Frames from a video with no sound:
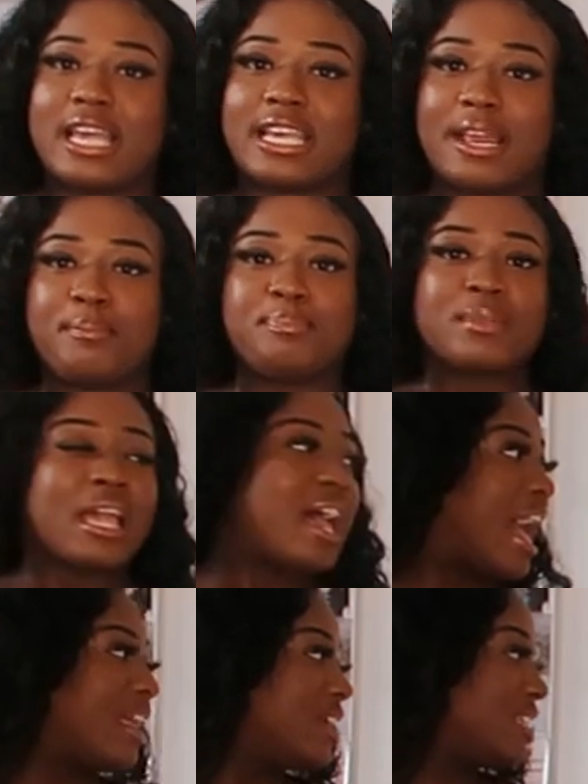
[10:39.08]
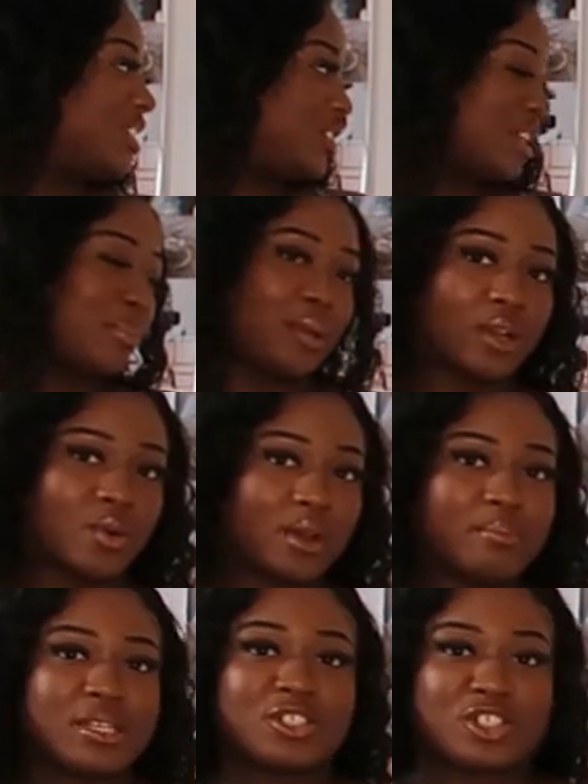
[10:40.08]
And there's actually a pink
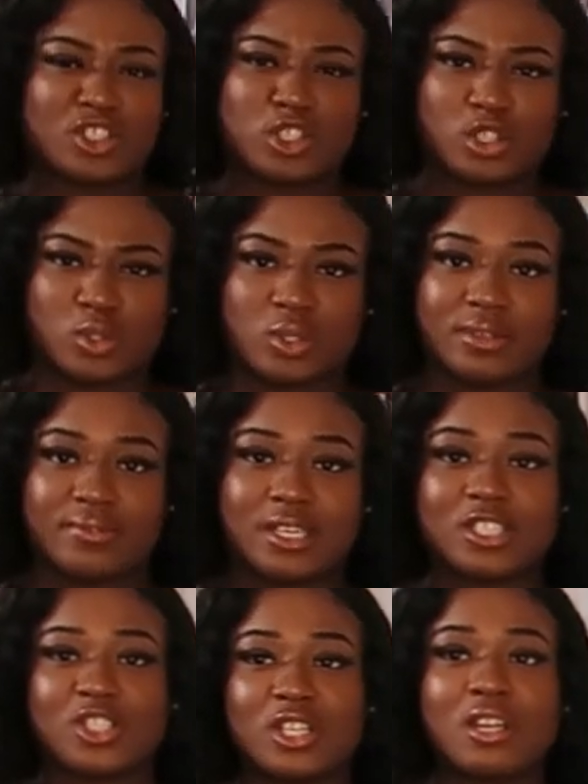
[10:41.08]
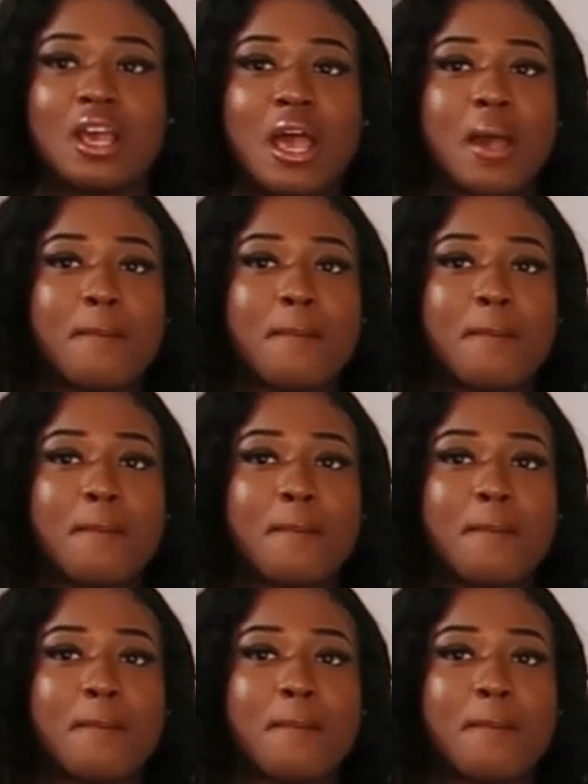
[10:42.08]
one, but it's just a shorter version.